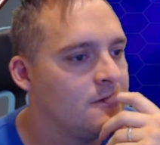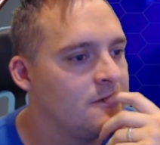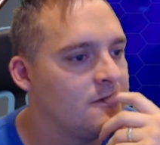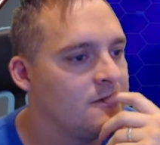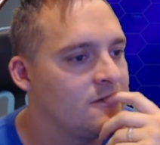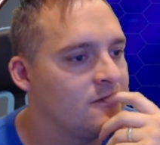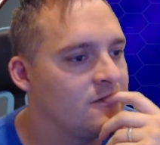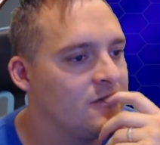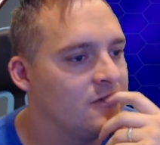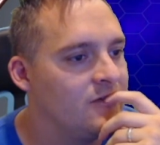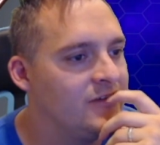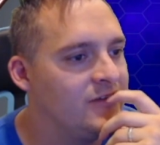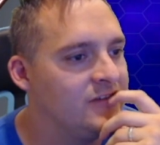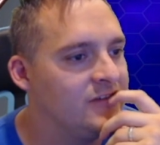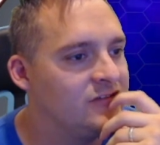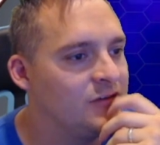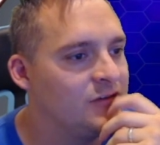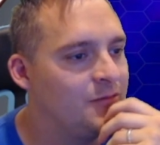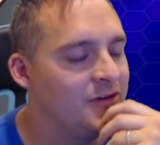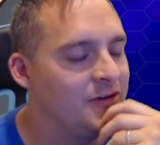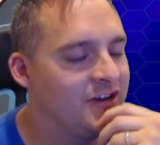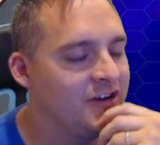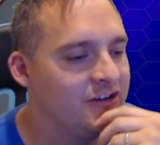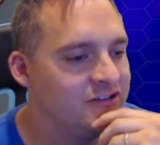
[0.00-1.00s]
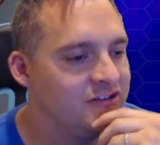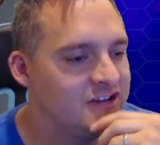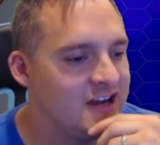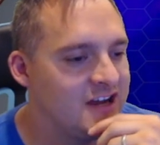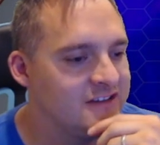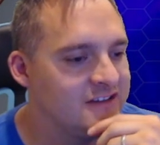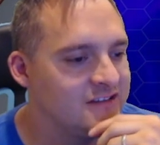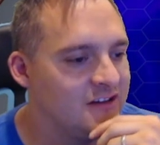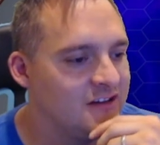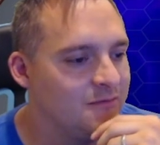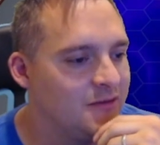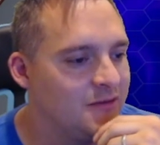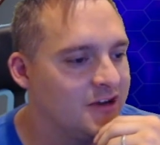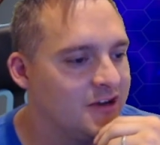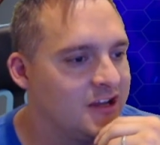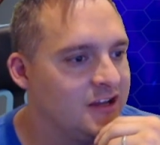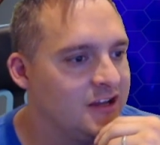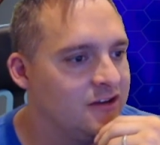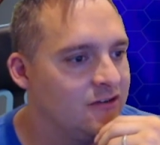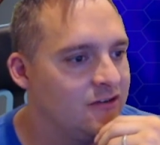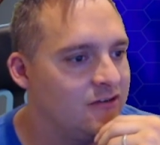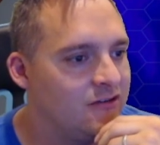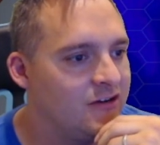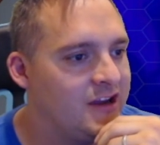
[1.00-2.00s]
Throw the Turbo Energize on
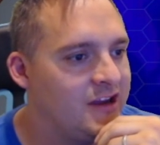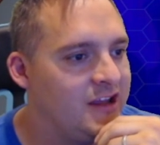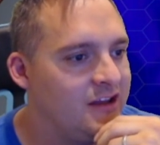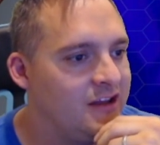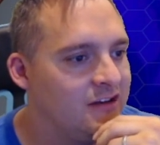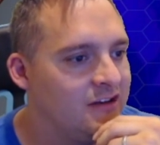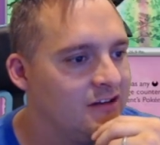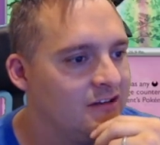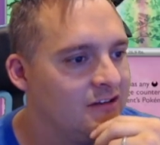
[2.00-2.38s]
Munkidori.